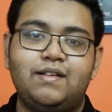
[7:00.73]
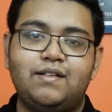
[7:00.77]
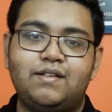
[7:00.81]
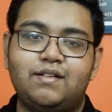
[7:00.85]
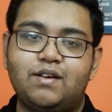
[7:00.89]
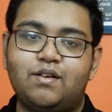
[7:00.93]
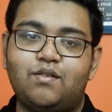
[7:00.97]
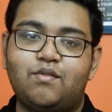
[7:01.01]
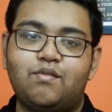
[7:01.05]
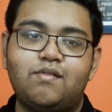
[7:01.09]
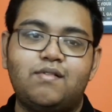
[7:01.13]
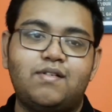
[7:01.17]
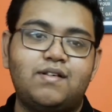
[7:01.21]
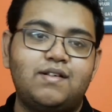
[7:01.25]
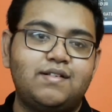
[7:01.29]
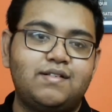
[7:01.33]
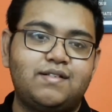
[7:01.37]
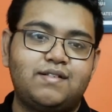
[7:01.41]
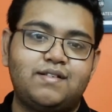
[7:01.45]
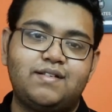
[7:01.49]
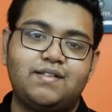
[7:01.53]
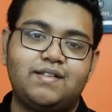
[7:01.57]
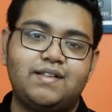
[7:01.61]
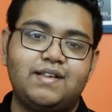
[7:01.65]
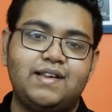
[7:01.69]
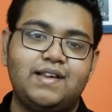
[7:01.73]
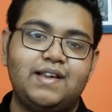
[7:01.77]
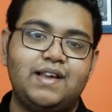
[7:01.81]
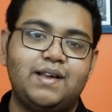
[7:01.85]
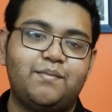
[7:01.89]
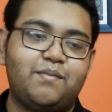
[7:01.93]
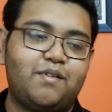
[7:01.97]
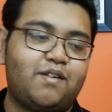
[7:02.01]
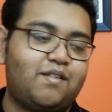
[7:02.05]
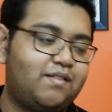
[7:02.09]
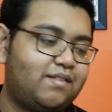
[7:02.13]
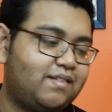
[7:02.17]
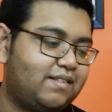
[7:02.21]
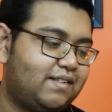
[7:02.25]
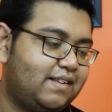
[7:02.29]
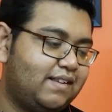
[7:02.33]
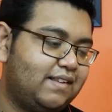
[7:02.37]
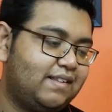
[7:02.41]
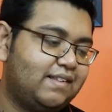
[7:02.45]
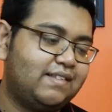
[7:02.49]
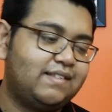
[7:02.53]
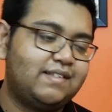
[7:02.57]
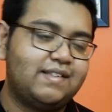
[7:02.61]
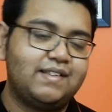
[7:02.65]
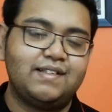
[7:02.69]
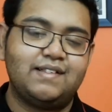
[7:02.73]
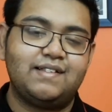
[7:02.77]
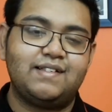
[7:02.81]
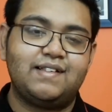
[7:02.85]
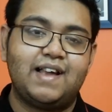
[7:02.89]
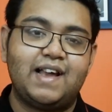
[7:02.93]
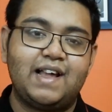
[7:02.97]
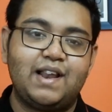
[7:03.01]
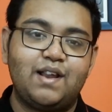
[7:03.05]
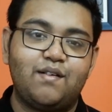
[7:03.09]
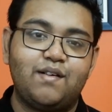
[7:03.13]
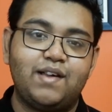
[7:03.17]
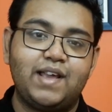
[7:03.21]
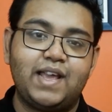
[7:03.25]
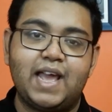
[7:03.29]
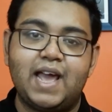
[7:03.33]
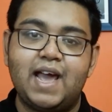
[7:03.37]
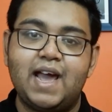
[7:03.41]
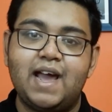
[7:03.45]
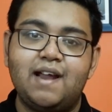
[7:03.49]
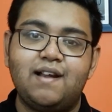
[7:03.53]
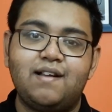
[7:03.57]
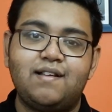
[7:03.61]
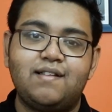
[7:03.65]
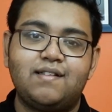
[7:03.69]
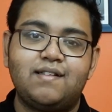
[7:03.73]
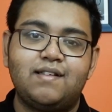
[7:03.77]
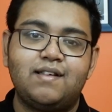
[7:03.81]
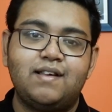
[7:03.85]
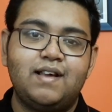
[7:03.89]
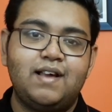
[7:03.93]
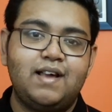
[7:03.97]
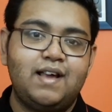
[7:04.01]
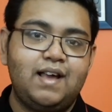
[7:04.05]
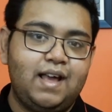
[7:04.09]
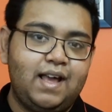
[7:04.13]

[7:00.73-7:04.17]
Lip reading: The worst thing about this is the annoying ads.